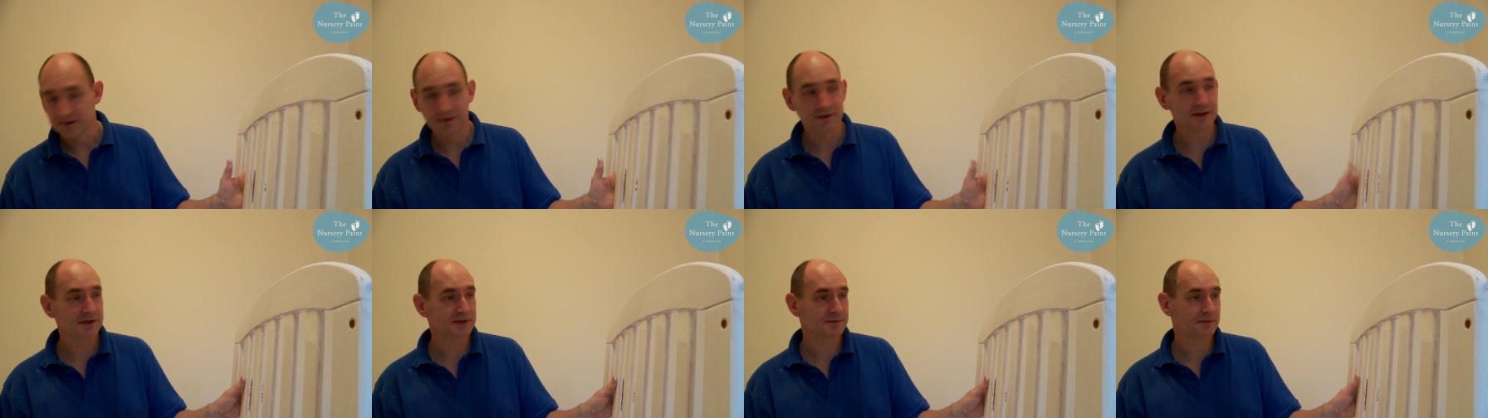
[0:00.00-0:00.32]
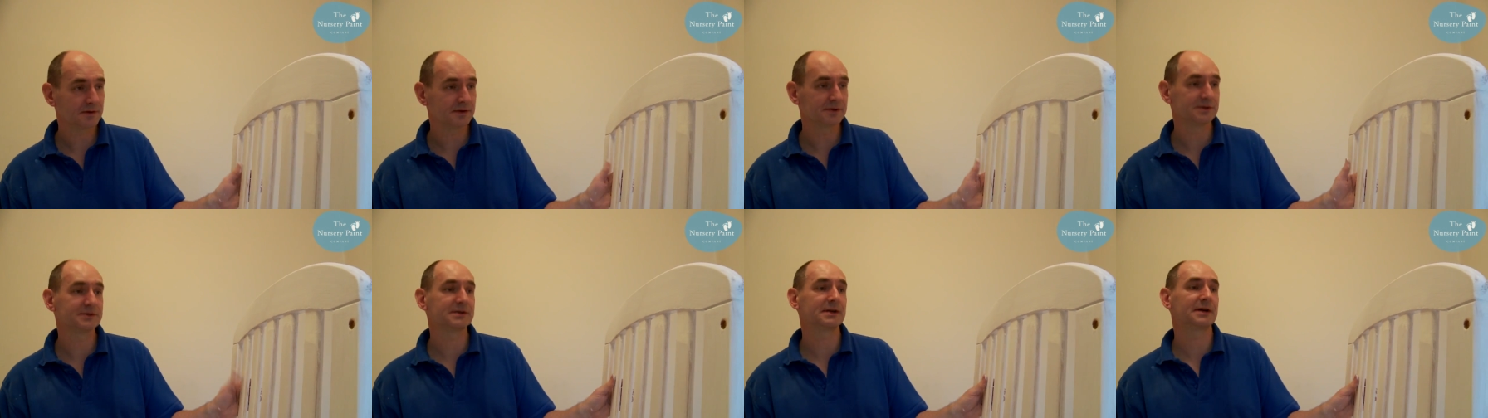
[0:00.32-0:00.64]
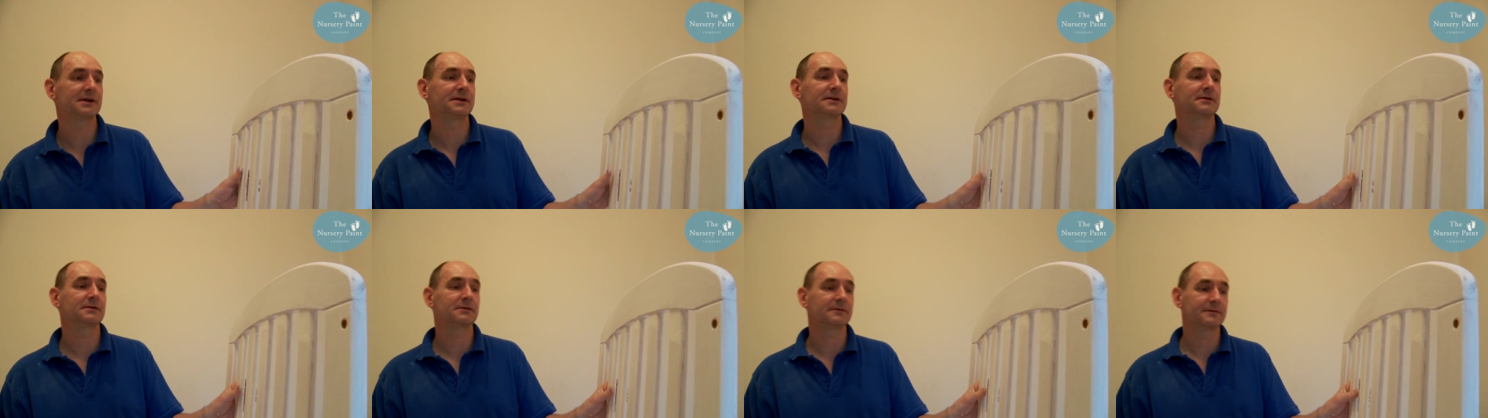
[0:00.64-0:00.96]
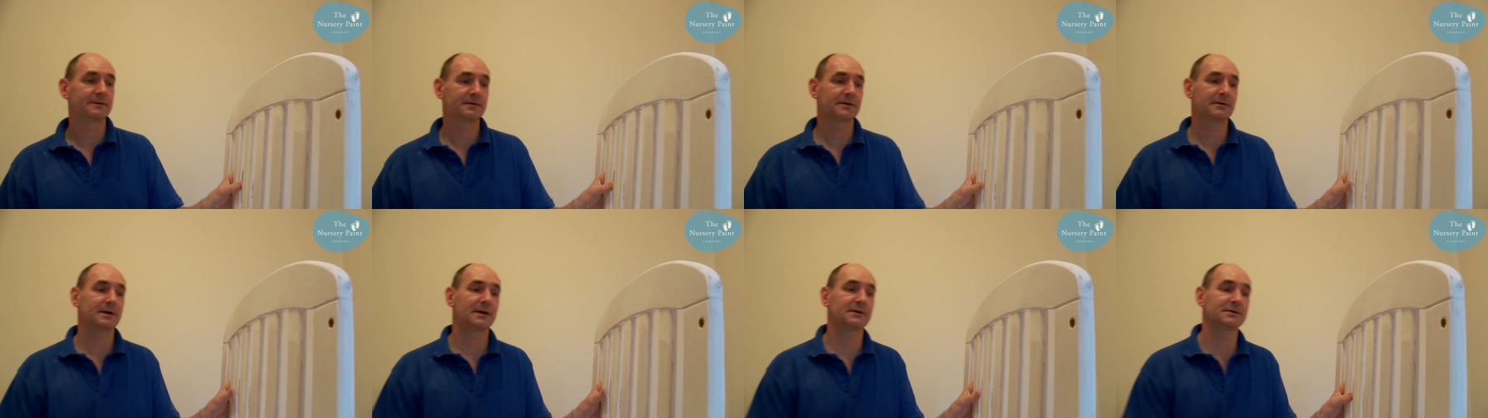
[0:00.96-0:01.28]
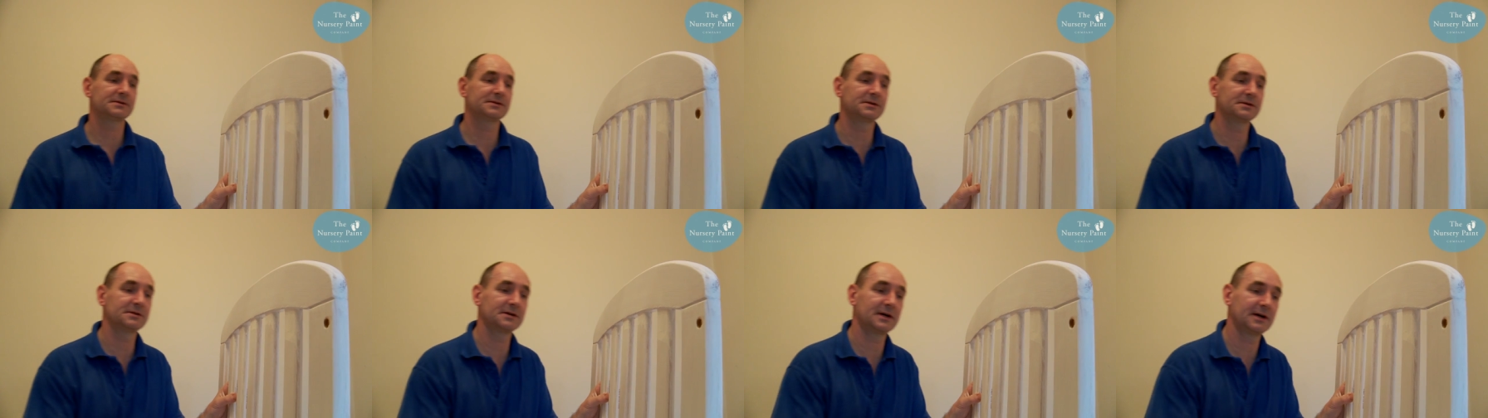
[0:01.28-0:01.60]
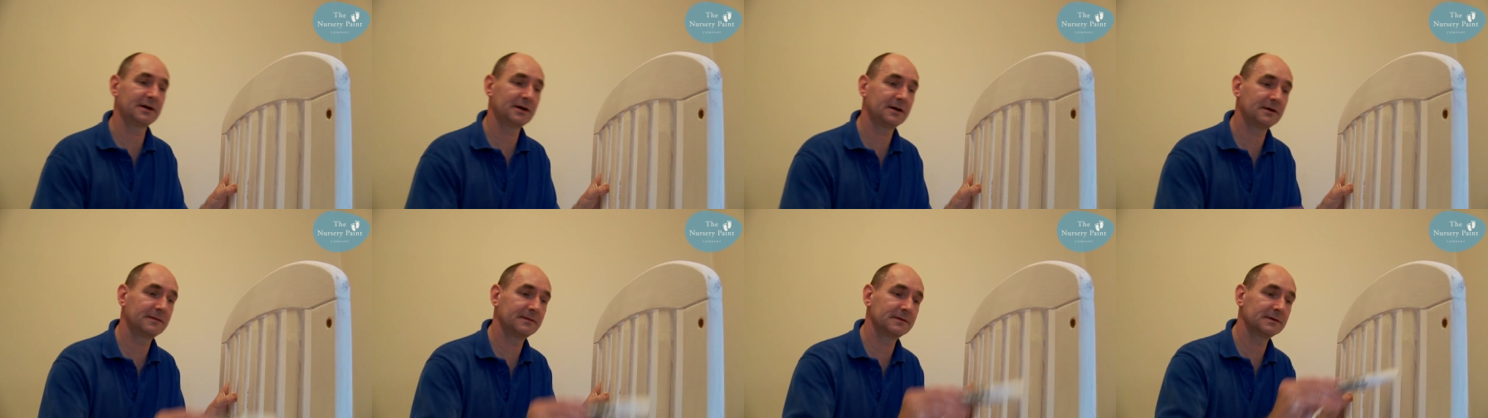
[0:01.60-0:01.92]
This one's had a good few hours to
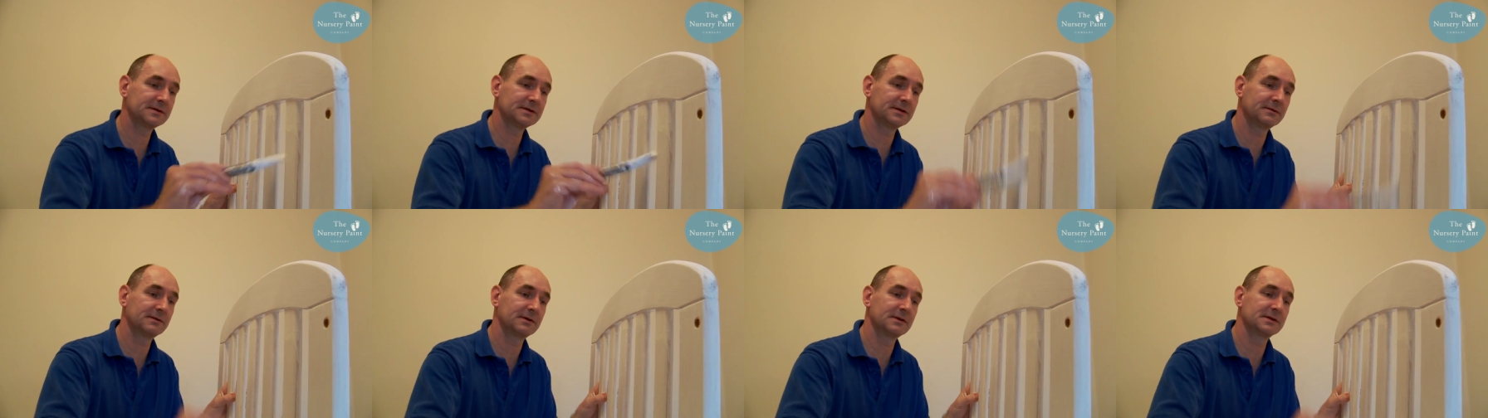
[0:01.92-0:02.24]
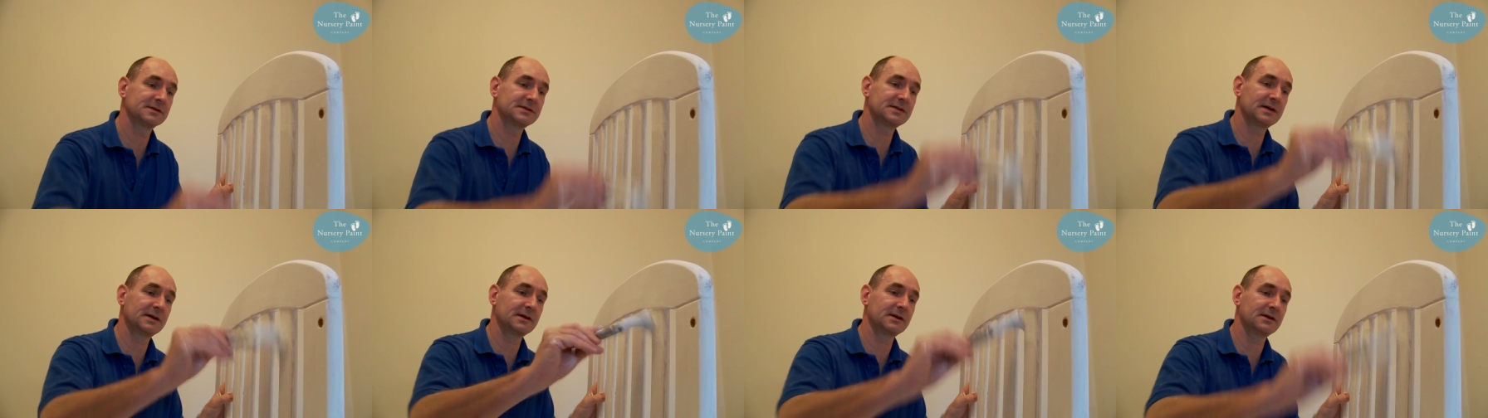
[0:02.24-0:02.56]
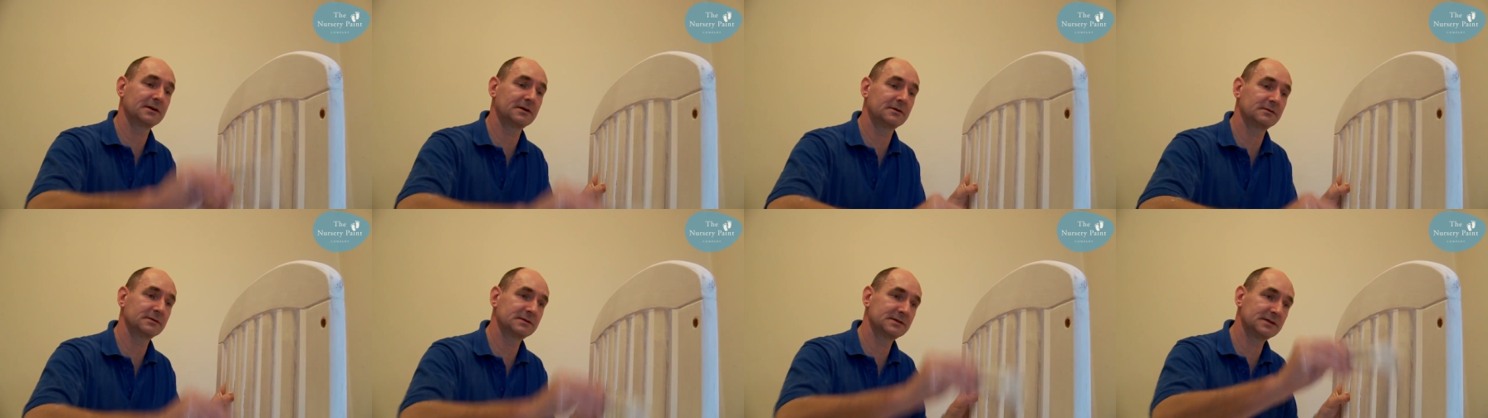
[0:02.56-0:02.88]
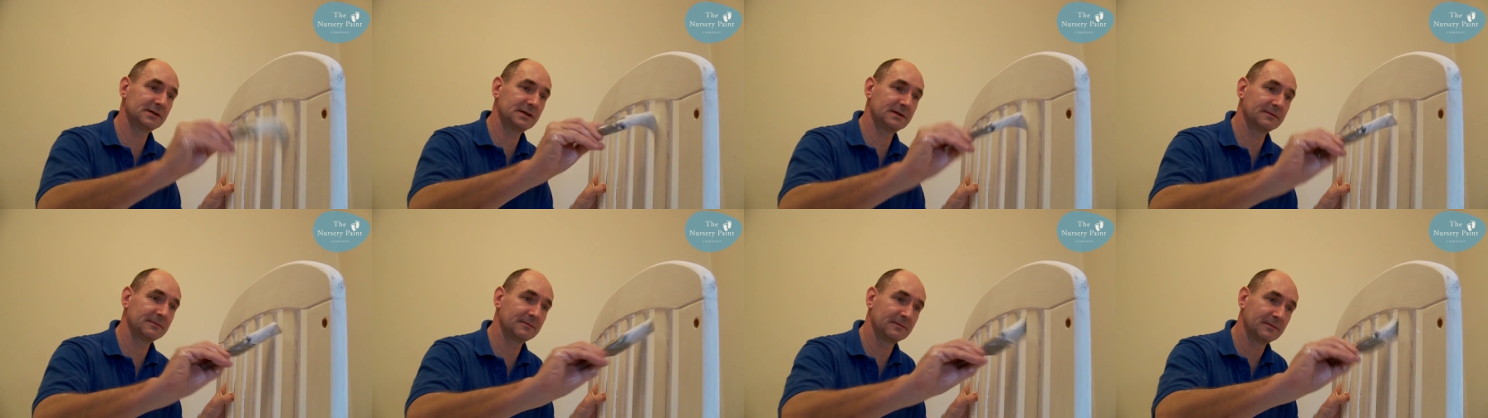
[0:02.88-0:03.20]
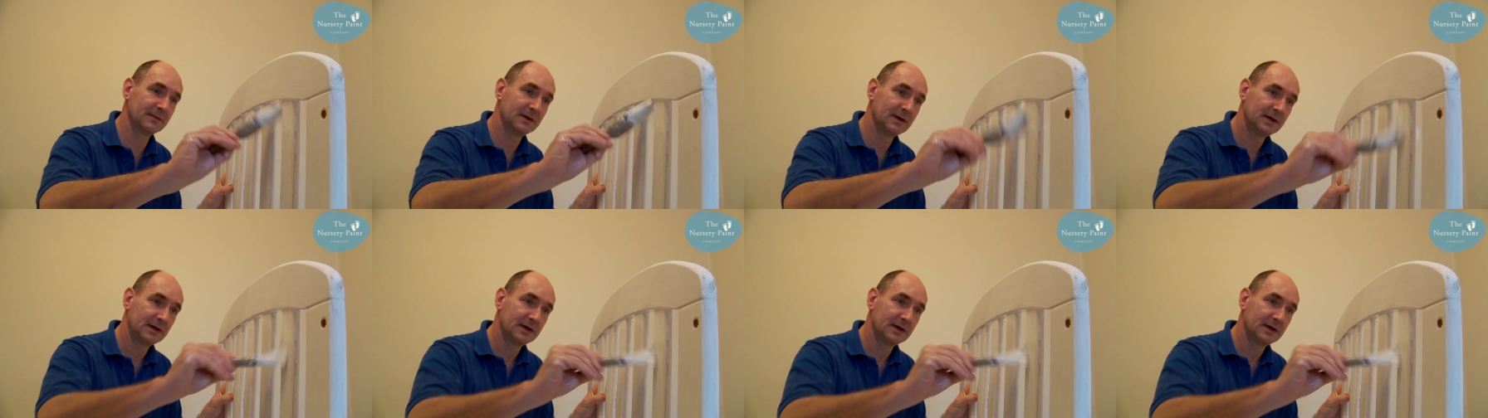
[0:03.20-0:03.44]
dry off, so we can set and coat it.